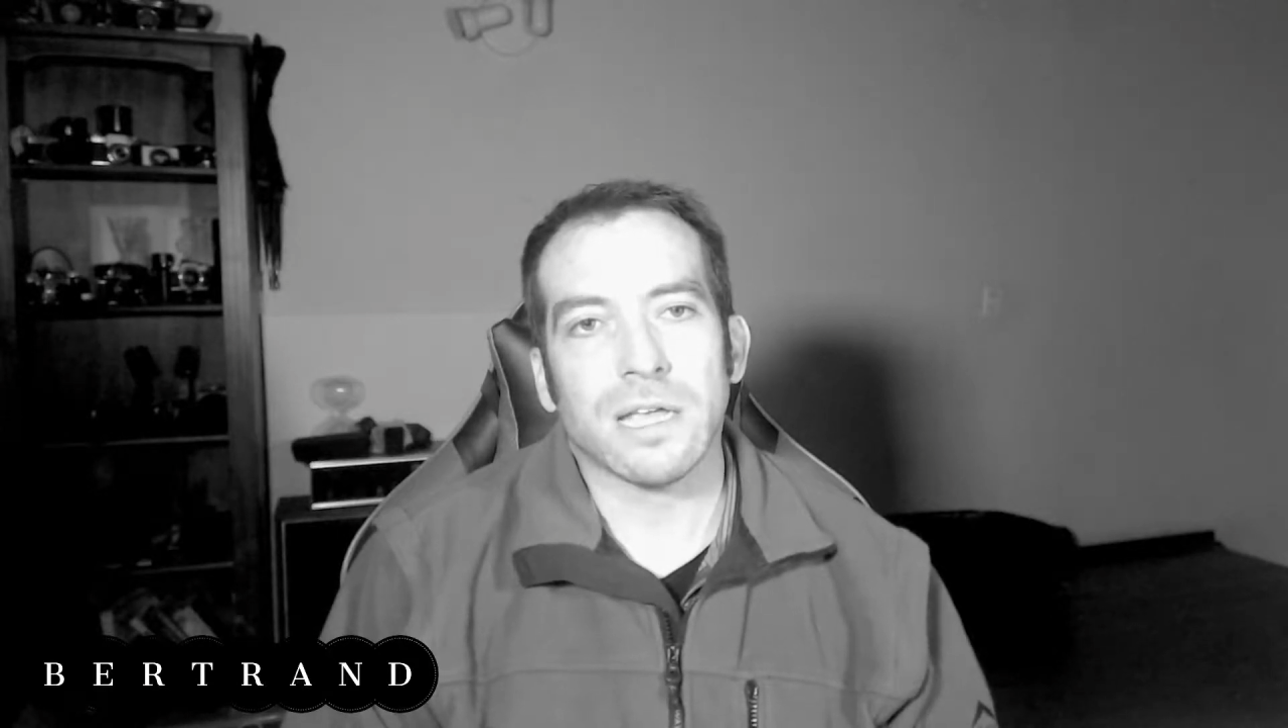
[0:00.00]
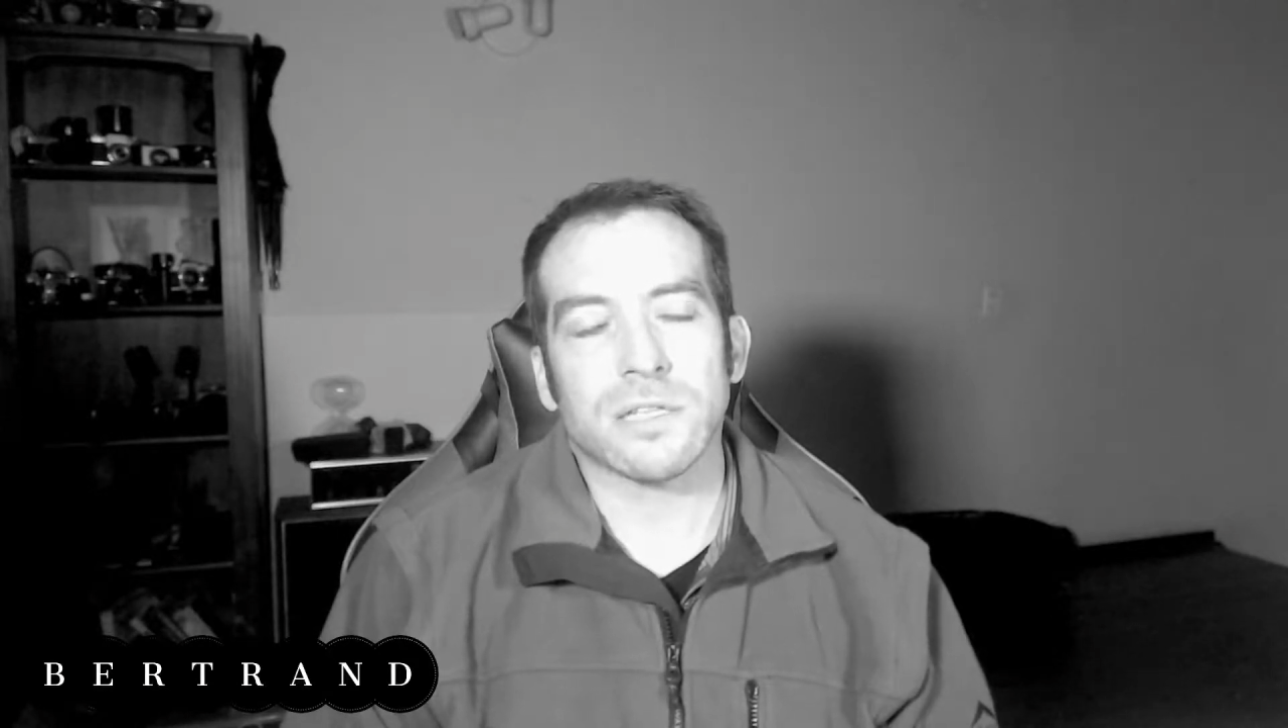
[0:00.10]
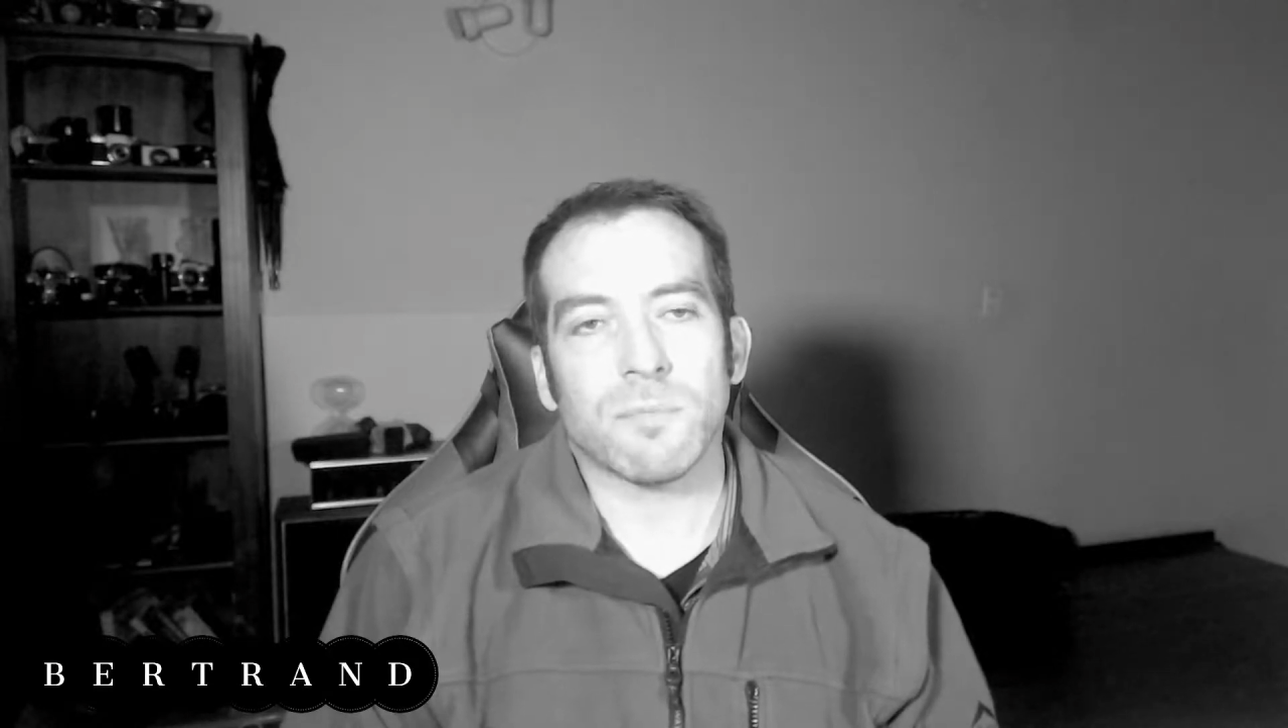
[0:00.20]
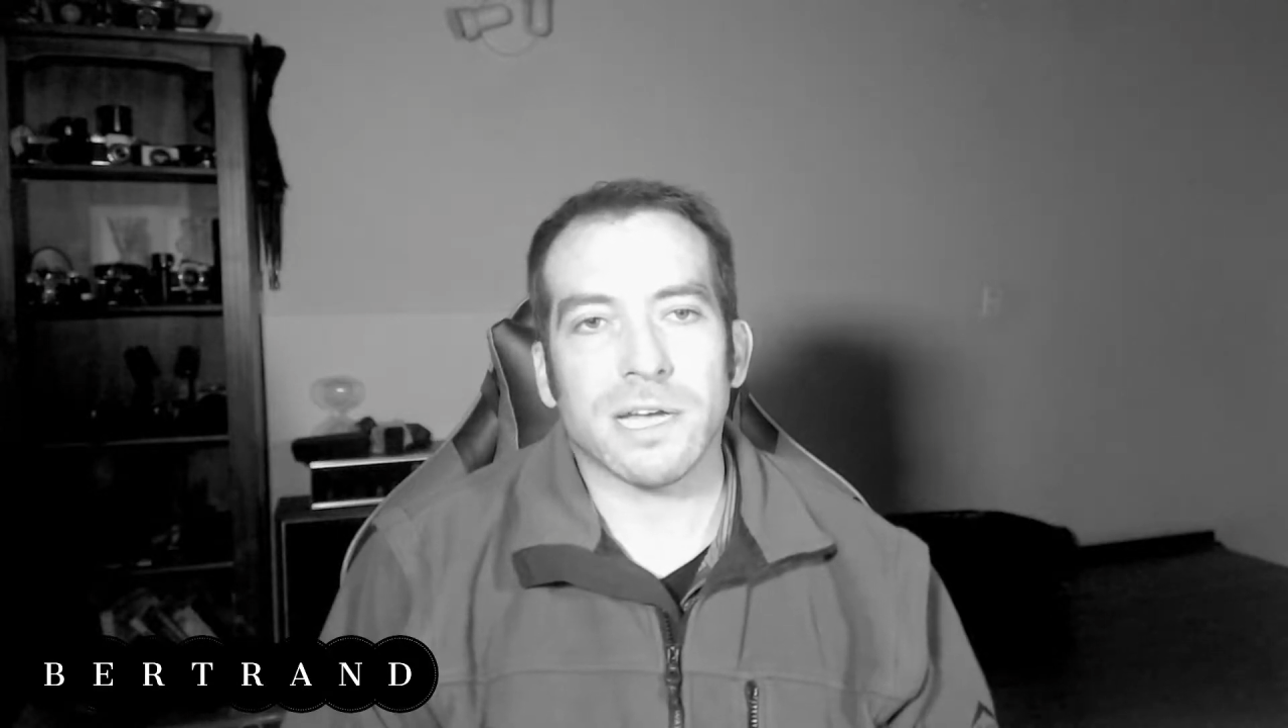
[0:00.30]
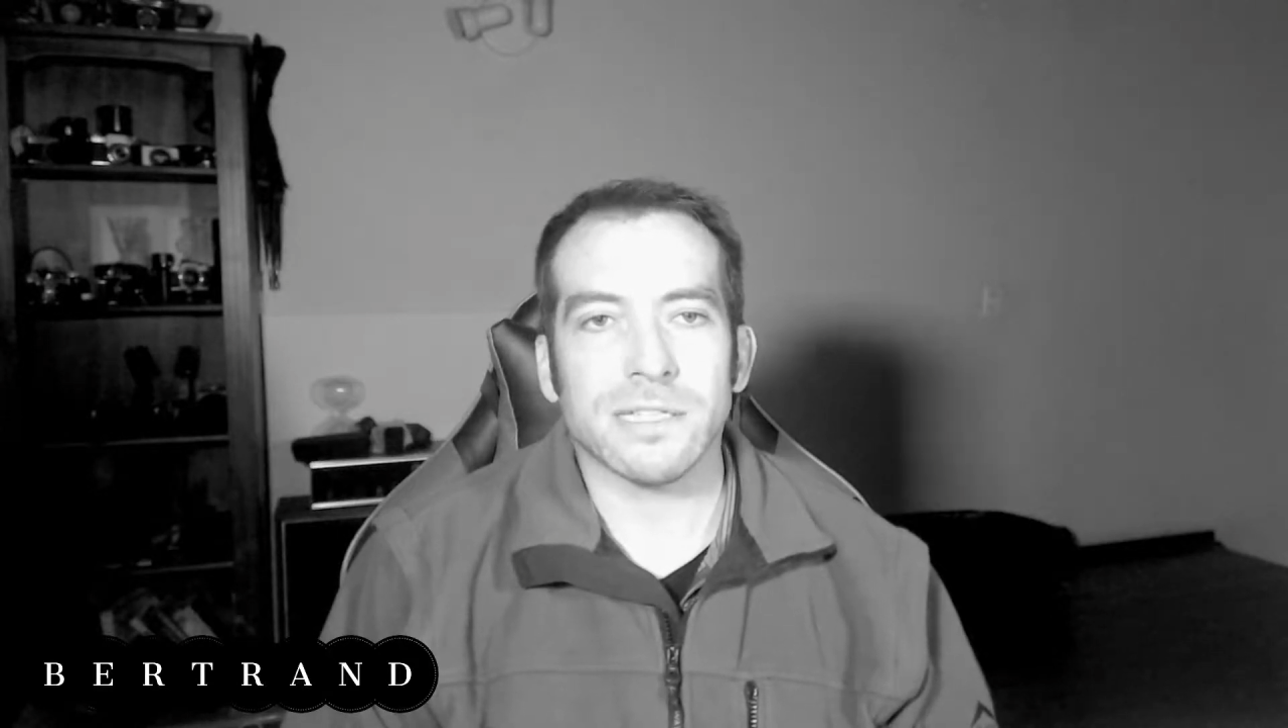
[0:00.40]

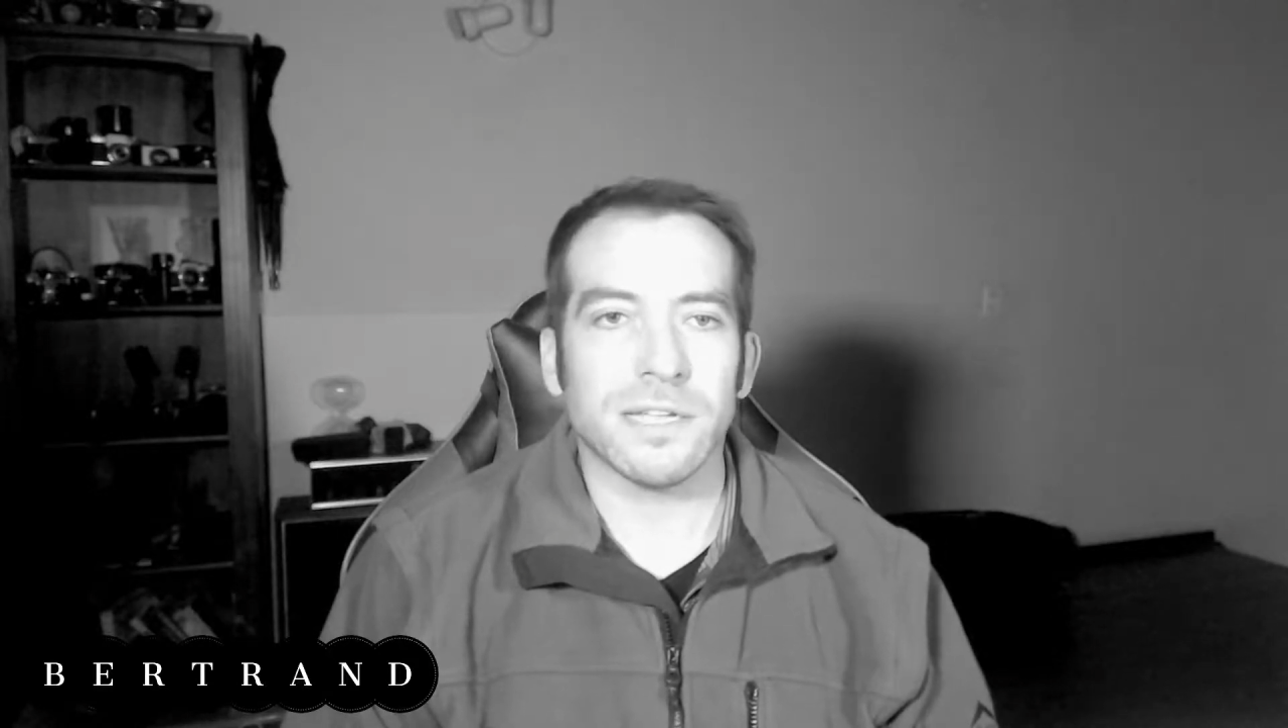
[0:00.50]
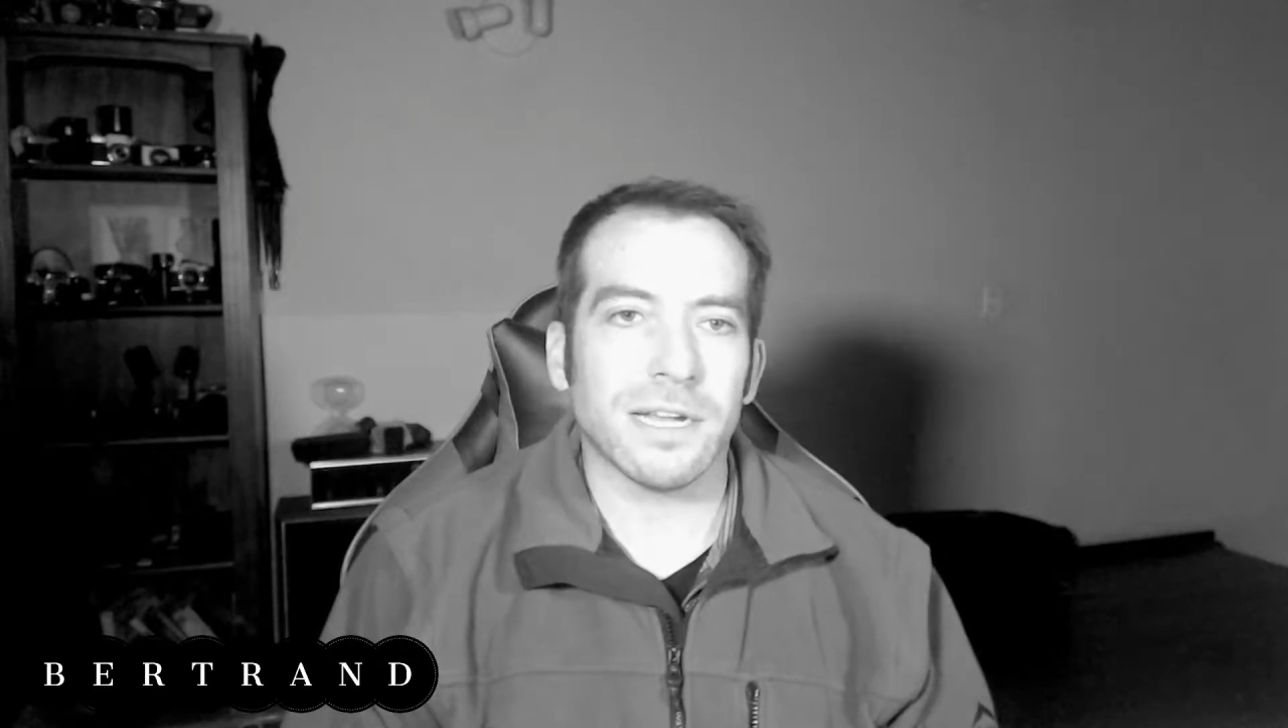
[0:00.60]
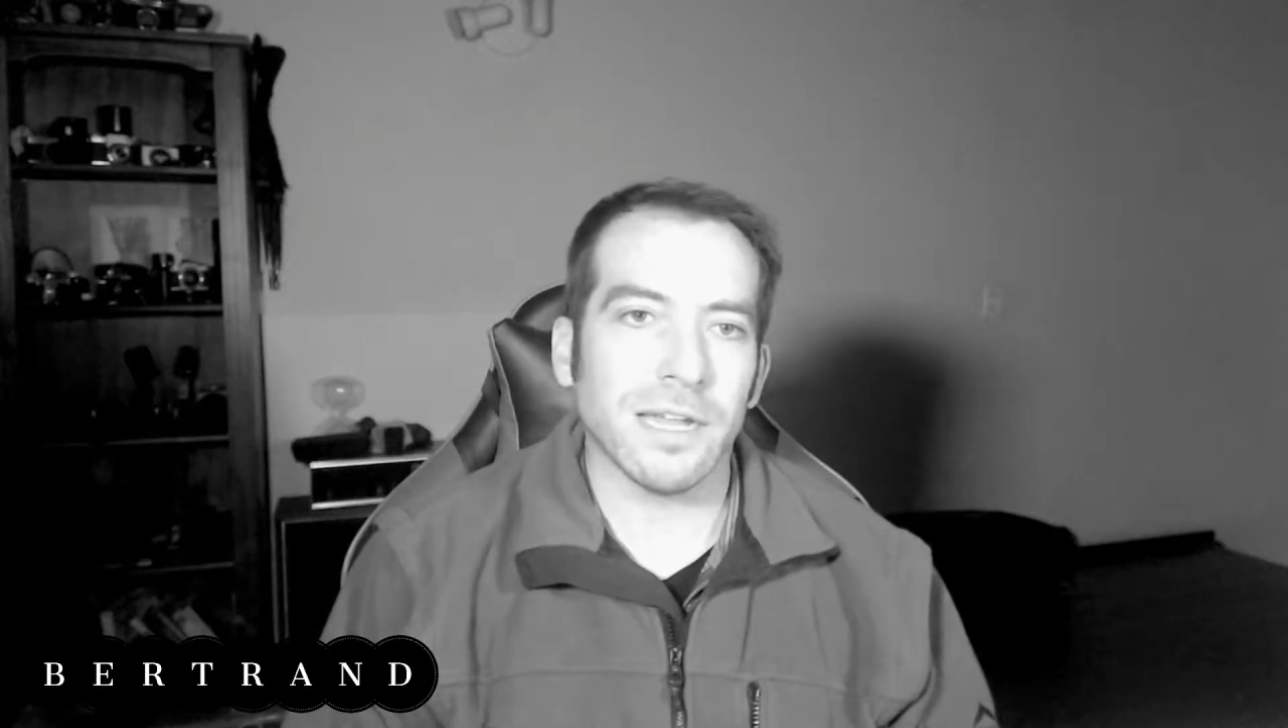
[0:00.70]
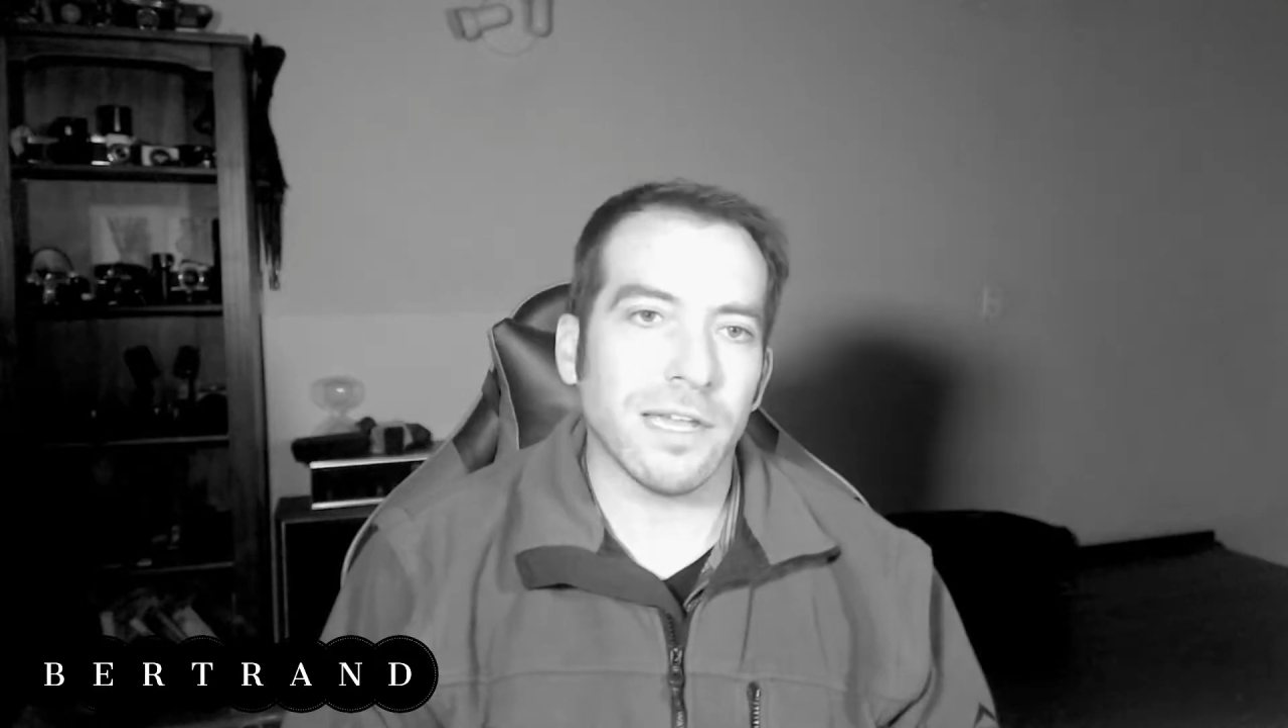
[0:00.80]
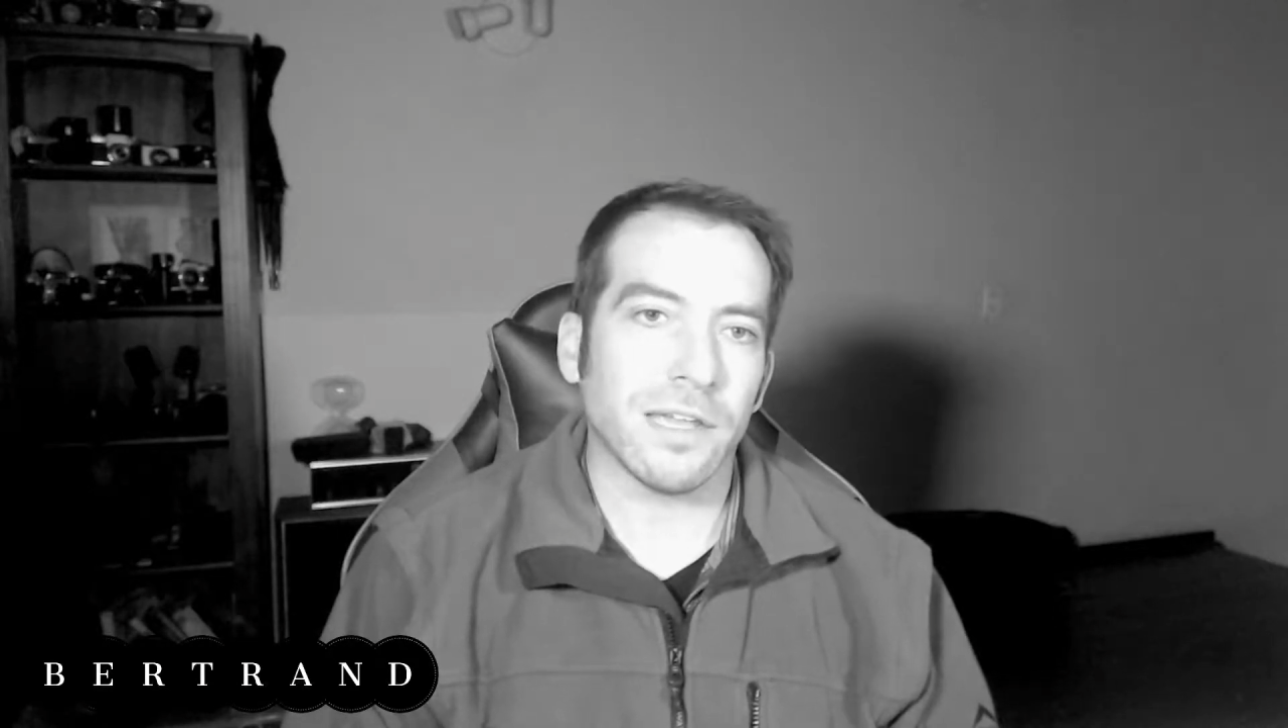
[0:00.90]
So
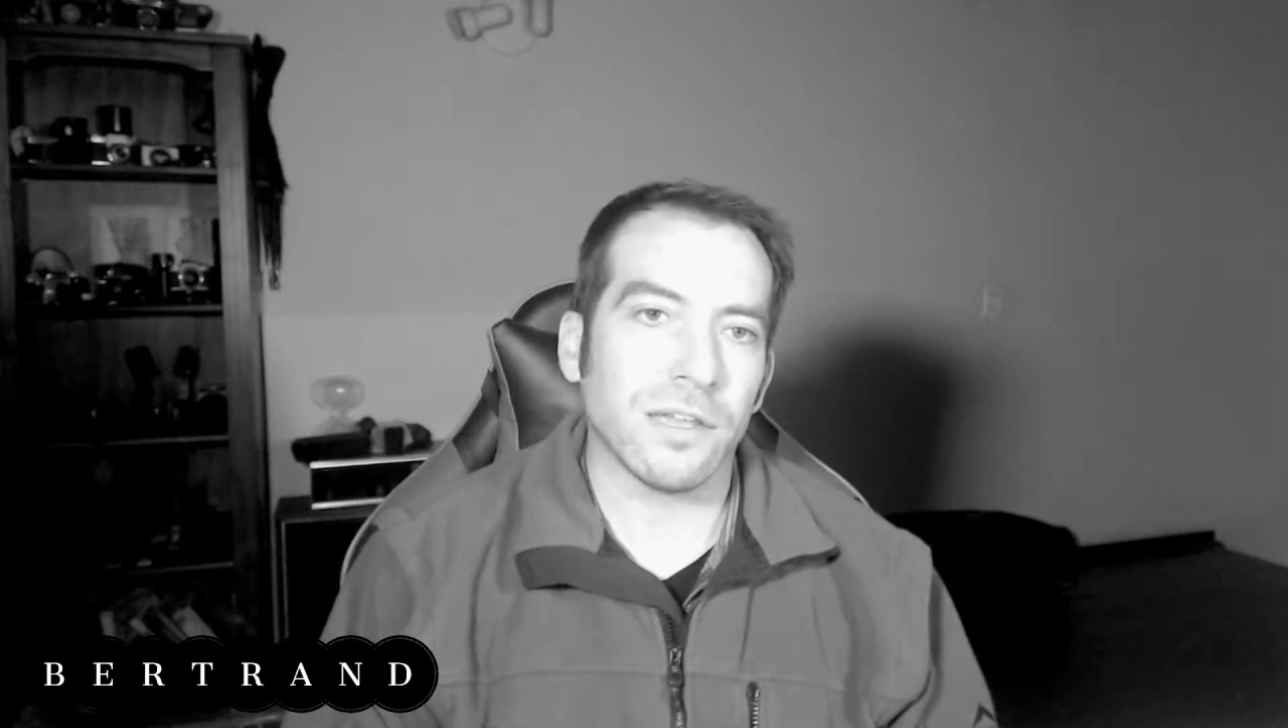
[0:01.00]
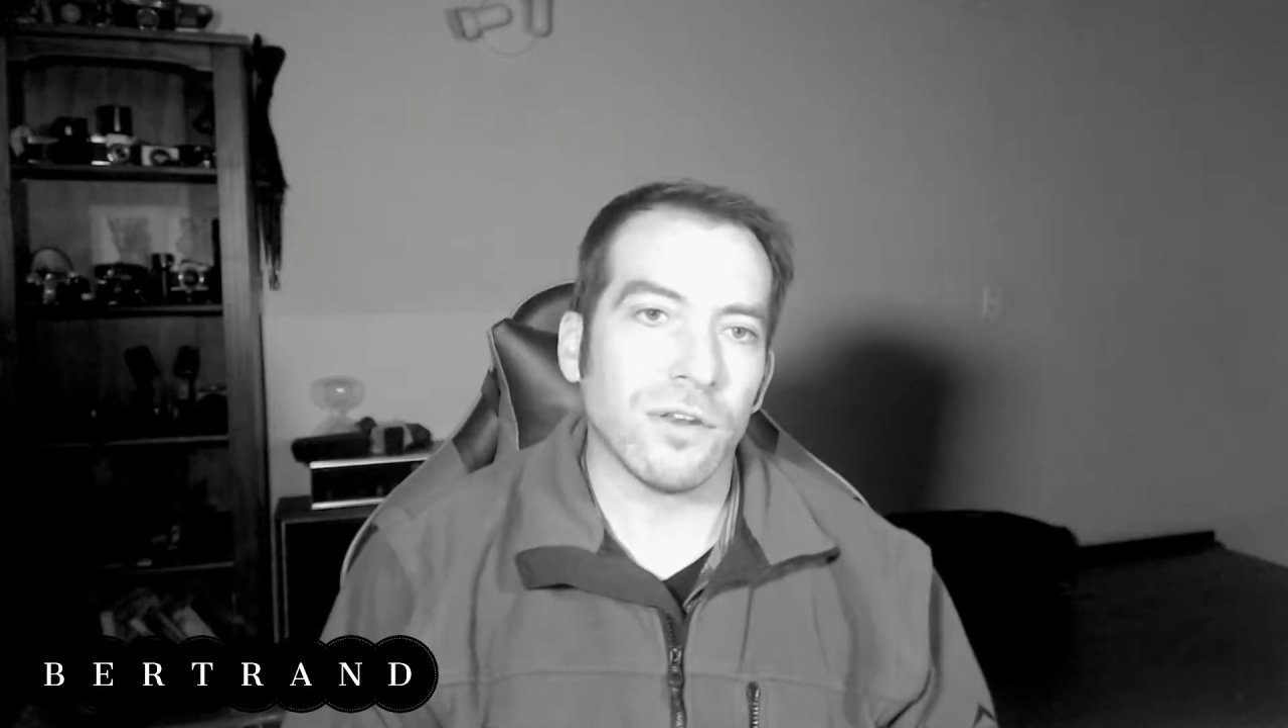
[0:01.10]
basically,